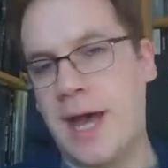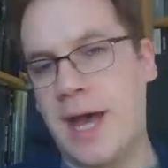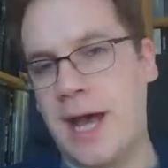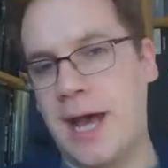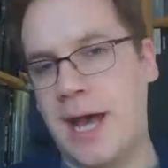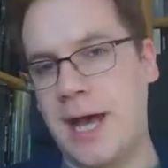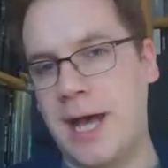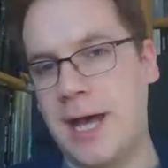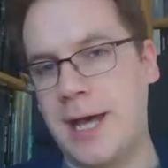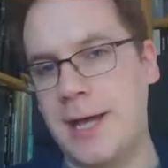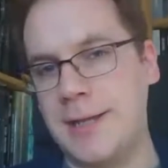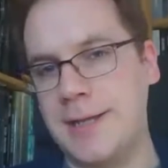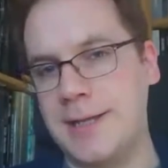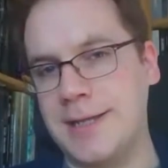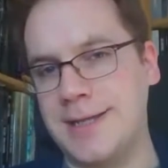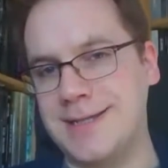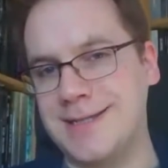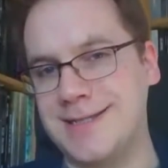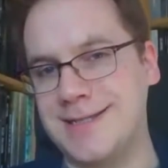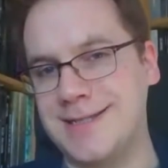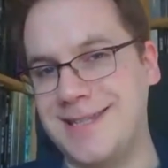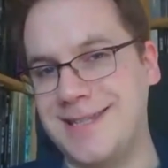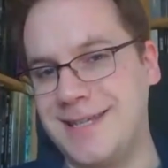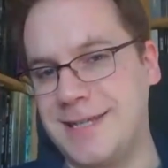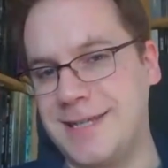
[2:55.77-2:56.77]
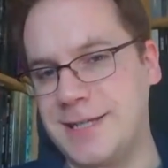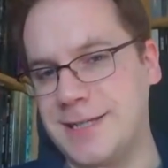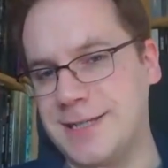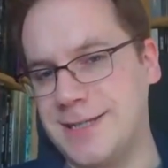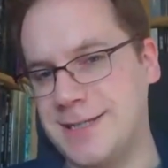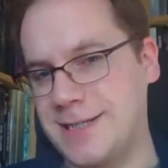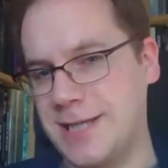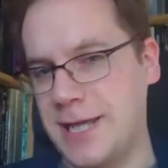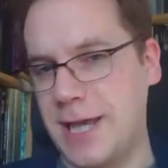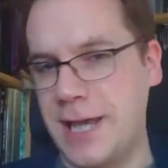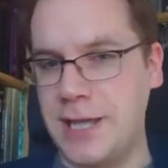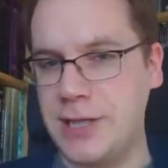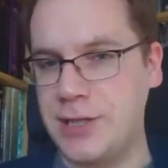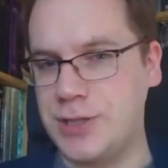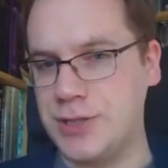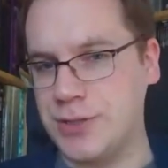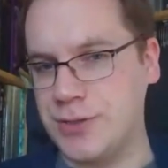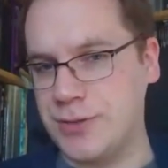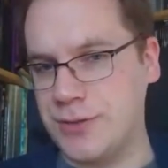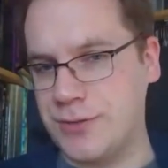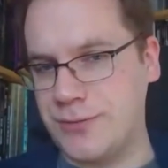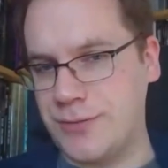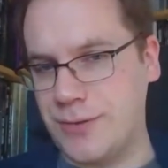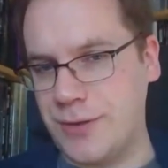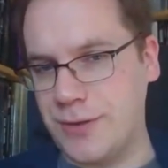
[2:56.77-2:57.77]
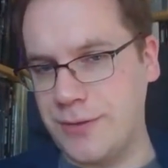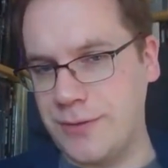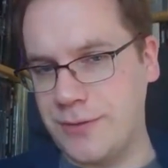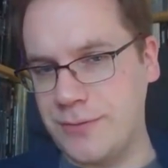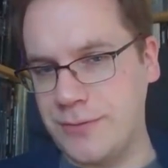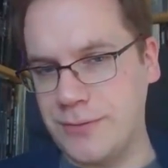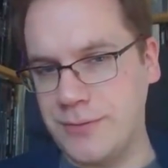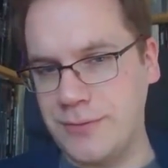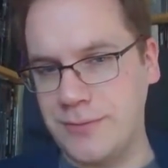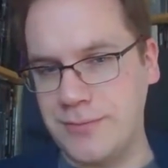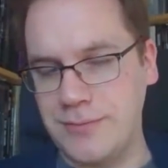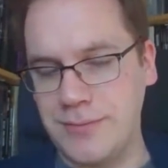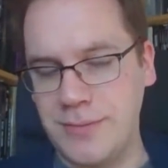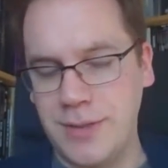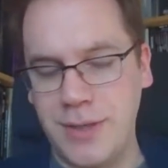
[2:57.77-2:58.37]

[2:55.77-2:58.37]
and it's the Contagion Chronicle.